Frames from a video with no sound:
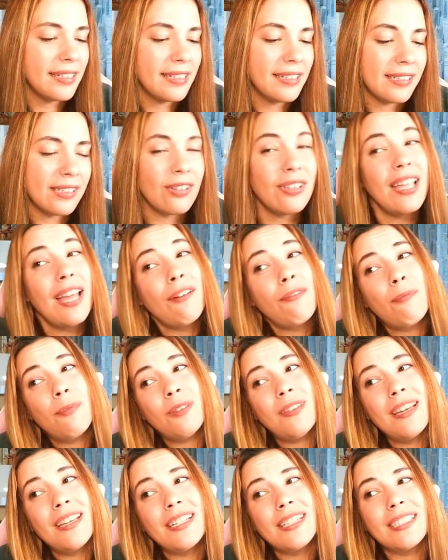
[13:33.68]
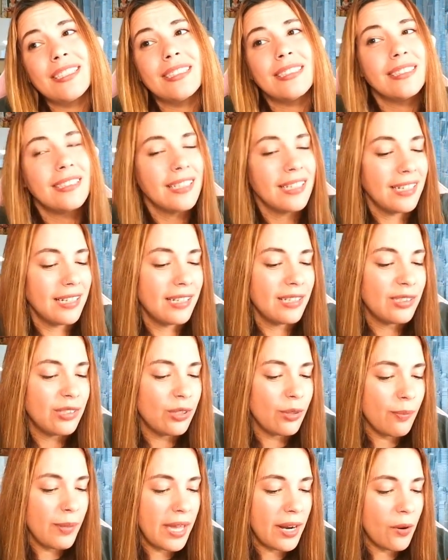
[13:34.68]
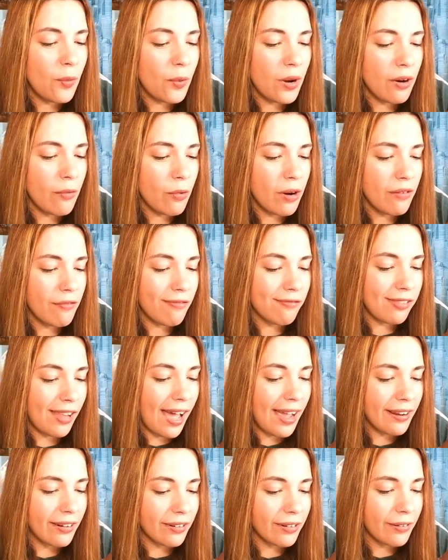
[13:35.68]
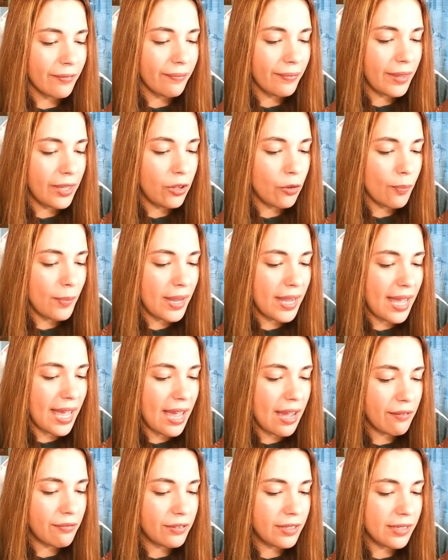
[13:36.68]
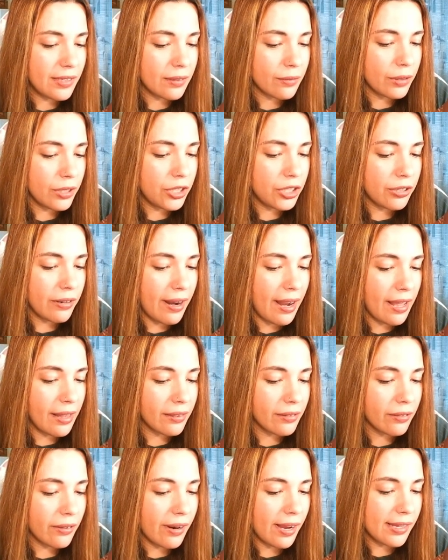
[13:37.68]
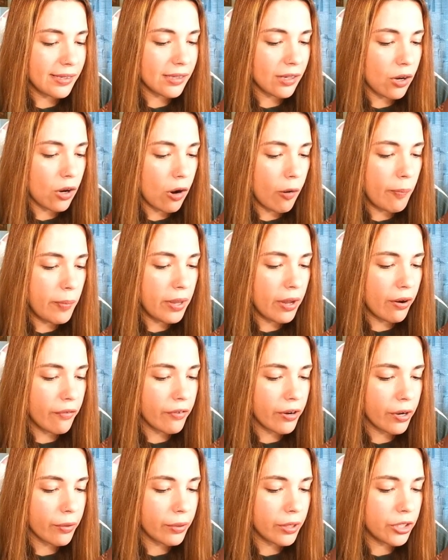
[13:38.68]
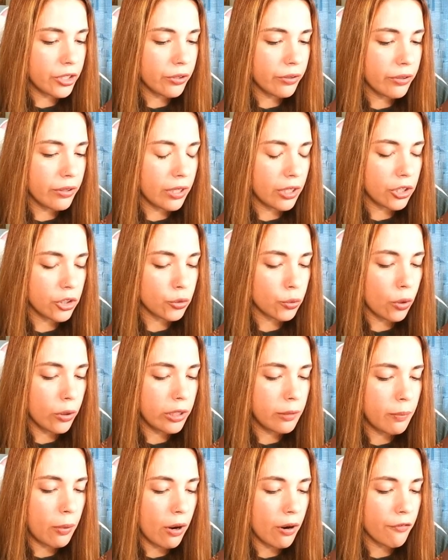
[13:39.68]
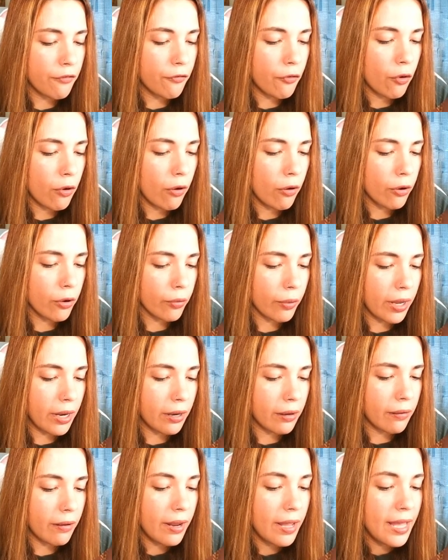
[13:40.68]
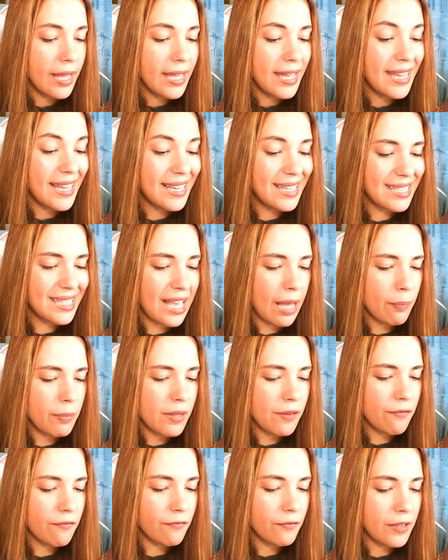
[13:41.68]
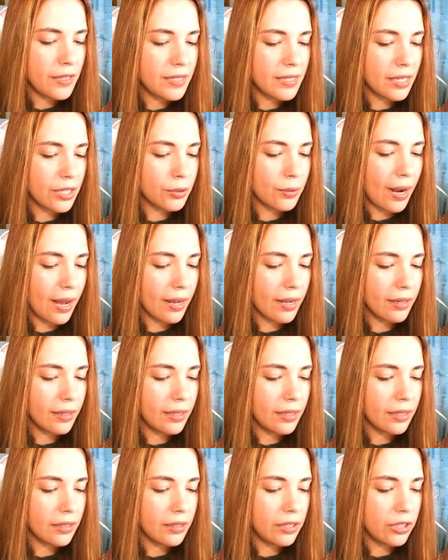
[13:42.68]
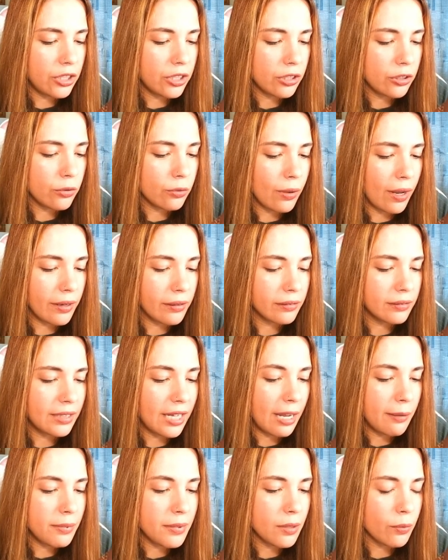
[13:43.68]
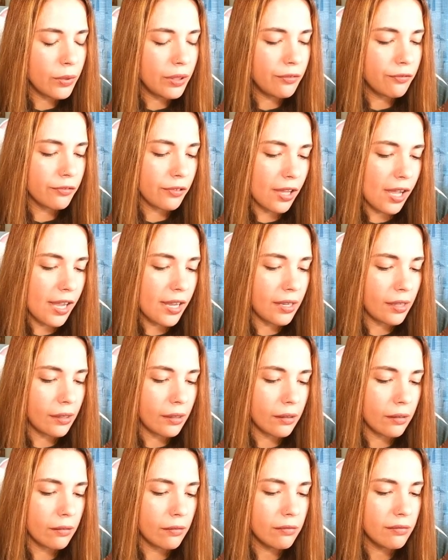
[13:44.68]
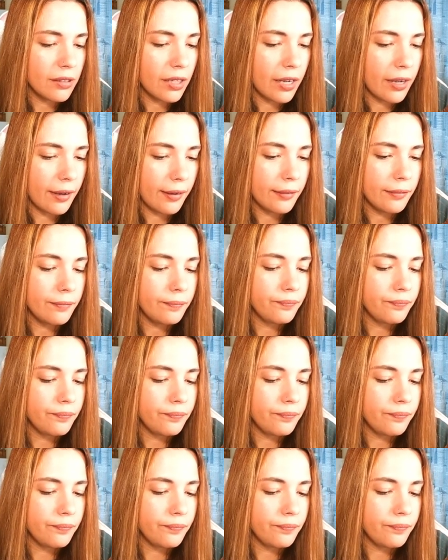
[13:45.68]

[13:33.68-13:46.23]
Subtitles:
So they have potential. 2-mana 1/1 flyer. You may have this creature enter as a copy of a creature you control with power 4 or greater, except if it's a dragon in addition to other types with flying. Okay.